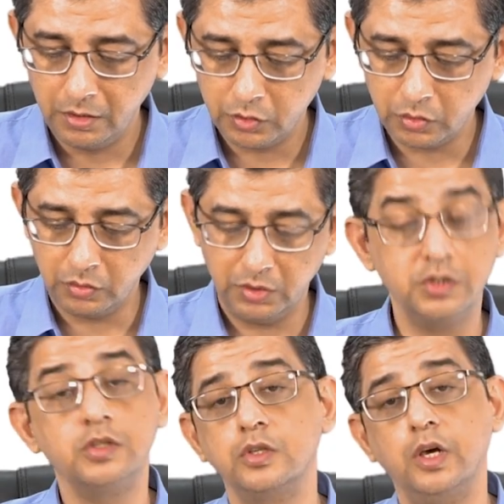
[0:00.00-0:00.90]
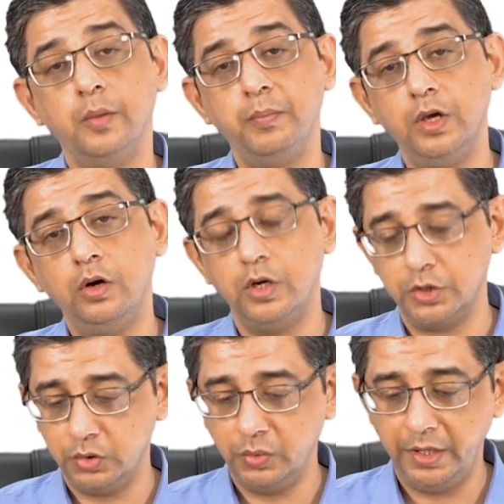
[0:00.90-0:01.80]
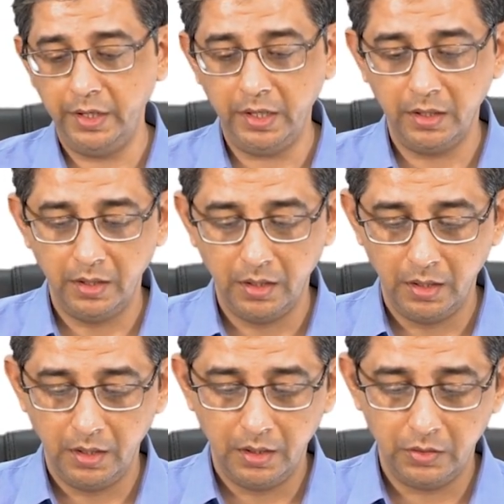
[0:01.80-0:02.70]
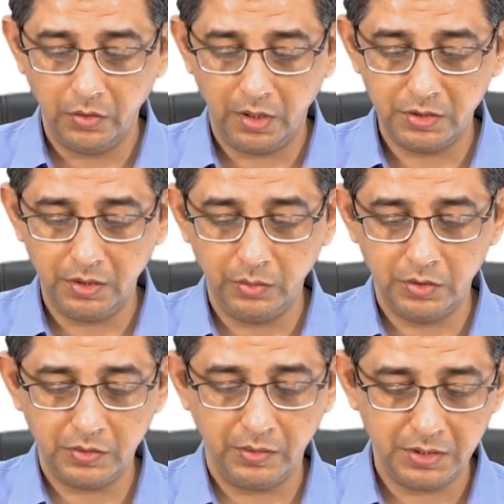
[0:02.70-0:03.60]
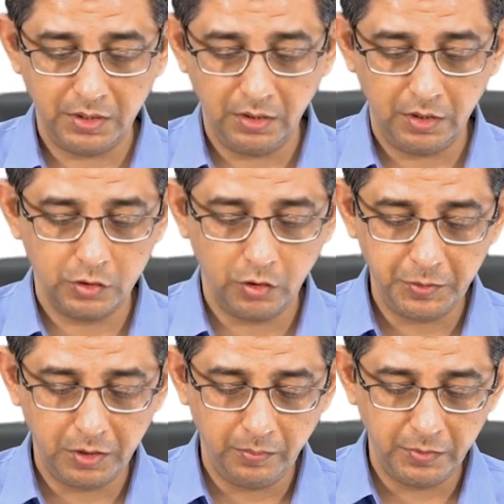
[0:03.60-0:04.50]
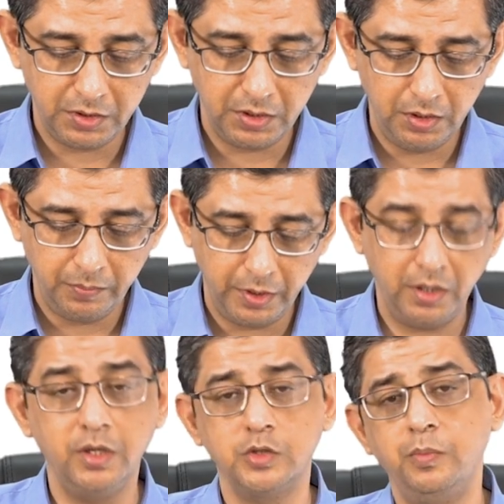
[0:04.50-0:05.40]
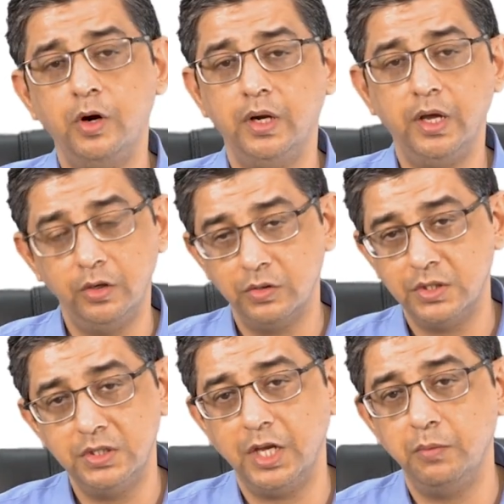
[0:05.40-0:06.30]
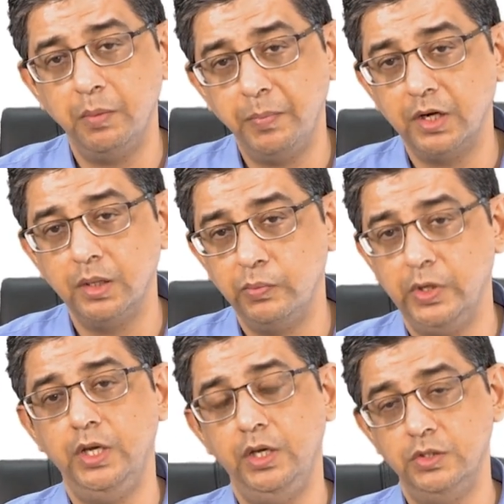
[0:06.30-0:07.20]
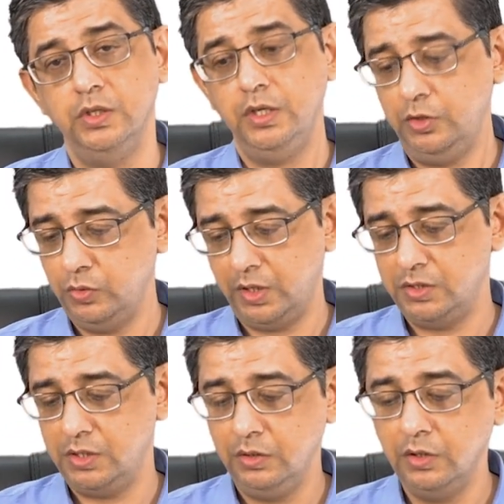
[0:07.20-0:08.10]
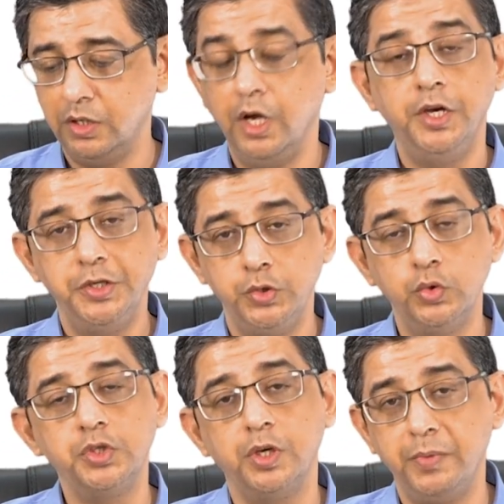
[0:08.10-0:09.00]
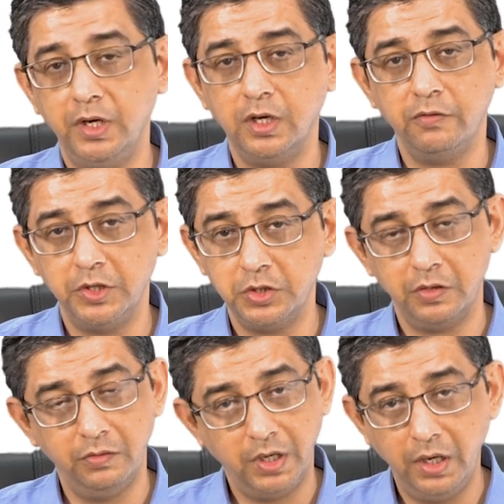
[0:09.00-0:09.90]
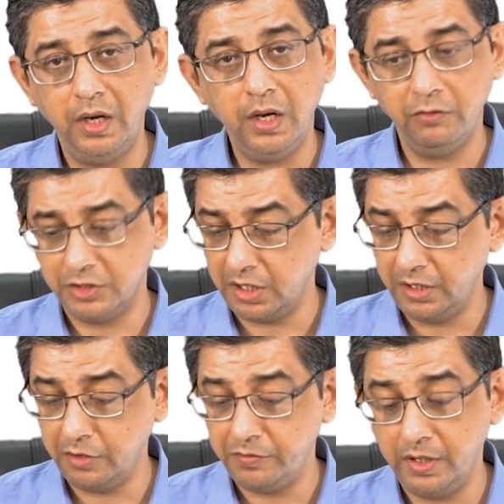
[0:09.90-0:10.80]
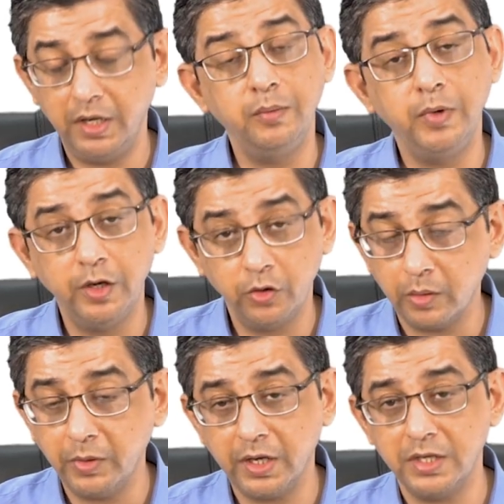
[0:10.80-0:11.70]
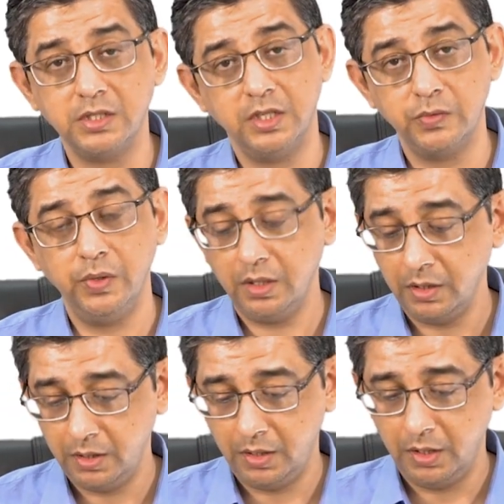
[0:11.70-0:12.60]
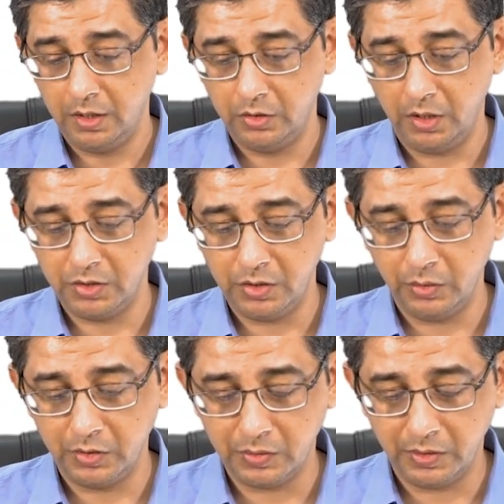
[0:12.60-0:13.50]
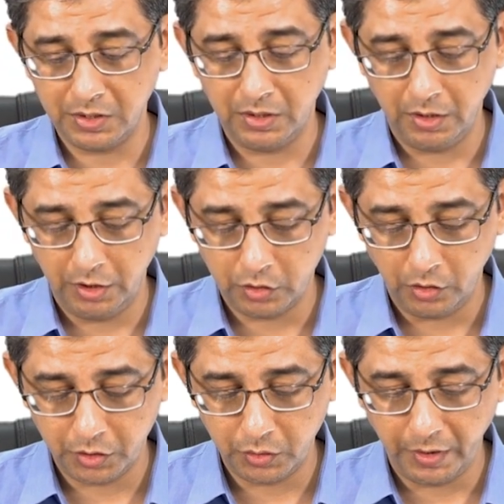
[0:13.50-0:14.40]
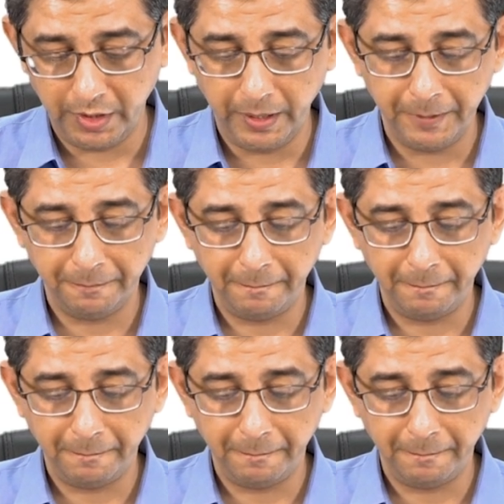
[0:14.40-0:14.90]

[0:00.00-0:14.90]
So this is gonna be a horseshoe kidney. The answer to this question is option number C. PTA spot diagnosis can be picked up very easily. You can see the U-shaped curvature of the kidney, which can definitely be traumatized as well. The answer to this question is horseshoe kidney.